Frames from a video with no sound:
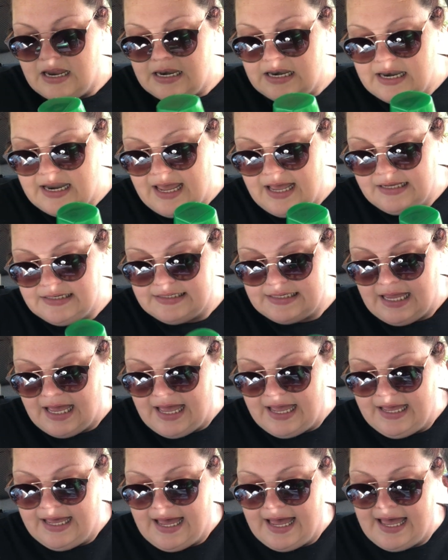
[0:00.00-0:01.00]
Next
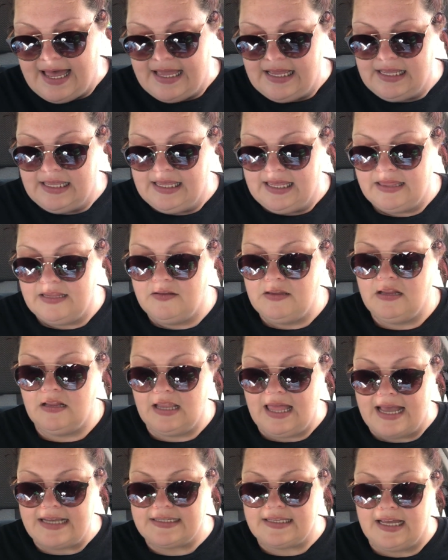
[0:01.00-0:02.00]
I got, and then the
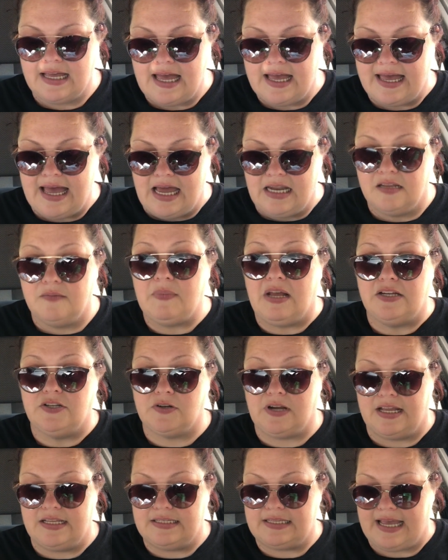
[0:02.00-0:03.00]
last thing I got in my
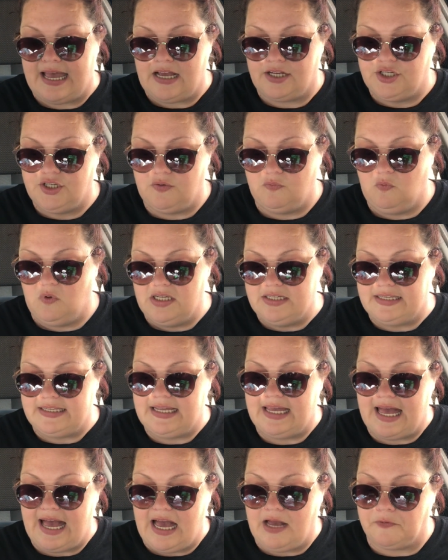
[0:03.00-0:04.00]
transaction was
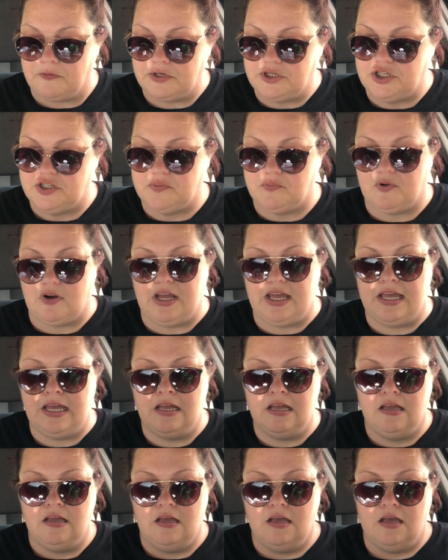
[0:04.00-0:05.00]
the Irish Spring.